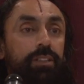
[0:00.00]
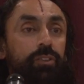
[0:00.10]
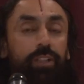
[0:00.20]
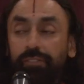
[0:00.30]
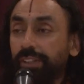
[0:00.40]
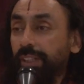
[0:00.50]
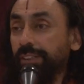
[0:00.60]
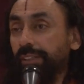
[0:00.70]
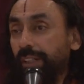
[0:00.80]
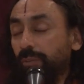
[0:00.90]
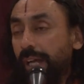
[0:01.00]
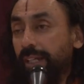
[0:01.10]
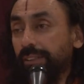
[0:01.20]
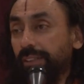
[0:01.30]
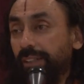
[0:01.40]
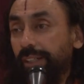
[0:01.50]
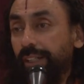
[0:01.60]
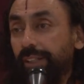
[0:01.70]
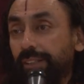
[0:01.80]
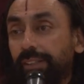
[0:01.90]
So if this requires a
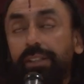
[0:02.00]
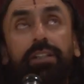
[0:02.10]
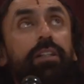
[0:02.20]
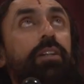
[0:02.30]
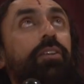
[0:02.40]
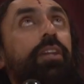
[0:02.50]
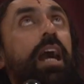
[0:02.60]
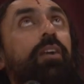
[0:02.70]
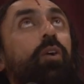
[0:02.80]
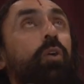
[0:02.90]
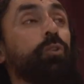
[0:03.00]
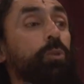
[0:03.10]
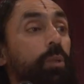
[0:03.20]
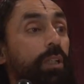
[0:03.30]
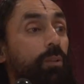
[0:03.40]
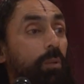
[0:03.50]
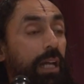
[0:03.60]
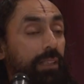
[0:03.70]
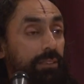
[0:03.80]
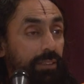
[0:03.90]
creator, that also
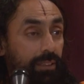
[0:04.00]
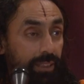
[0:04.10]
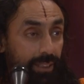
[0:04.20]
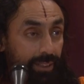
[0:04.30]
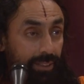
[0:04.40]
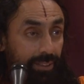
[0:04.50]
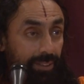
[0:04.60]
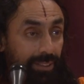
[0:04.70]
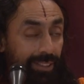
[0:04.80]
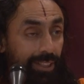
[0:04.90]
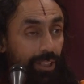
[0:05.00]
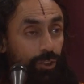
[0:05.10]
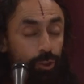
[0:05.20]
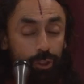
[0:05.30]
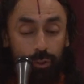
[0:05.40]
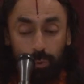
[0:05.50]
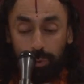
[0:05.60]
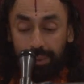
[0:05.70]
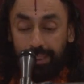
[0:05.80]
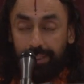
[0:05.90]
requires a creator." So
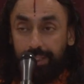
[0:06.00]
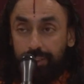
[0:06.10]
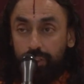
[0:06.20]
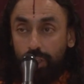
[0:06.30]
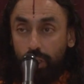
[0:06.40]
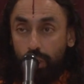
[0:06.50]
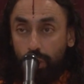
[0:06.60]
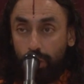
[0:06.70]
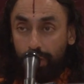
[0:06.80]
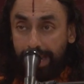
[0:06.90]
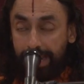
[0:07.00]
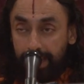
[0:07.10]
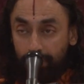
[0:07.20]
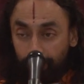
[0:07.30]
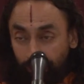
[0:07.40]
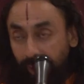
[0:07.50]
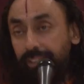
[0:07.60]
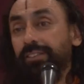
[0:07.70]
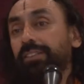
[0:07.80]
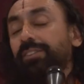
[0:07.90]
using this
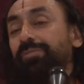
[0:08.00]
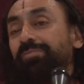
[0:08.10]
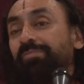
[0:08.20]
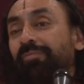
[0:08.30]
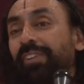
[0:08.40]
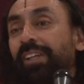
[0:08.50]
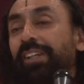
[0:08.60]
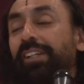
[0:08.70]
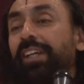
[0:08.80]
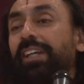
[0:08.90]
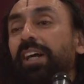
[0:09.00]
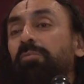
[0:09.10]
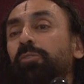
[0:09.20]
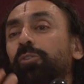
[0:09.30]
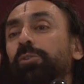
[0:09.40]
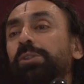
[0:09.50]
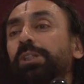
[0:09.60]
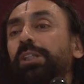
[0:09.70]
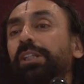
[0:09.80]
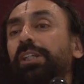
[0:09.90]
inference, they come to
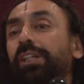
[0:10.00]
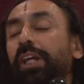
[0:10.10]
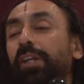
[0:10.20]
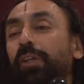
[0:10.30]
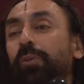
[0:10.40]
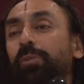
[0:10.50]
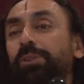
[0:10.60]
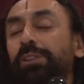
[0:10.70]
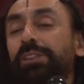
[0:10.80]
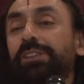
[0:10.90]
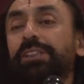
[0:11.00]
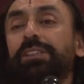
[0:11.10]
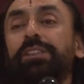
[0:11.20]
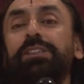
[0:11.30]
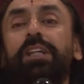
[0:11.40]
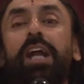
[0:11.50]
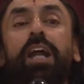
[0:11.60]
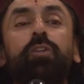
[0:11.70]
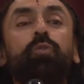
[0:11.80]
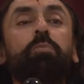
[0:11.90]
certain conclusions. This is
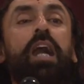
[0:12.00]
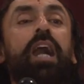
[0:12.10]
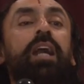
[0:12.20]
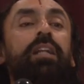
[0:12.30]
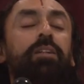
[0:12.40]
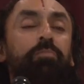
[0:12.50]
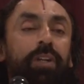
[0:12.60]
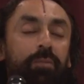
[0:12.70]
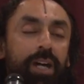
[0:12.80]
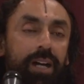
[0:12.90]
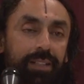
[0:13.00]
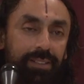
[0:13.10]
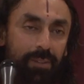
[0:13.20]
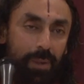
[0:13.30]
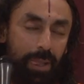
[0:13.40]
Anuman Praman.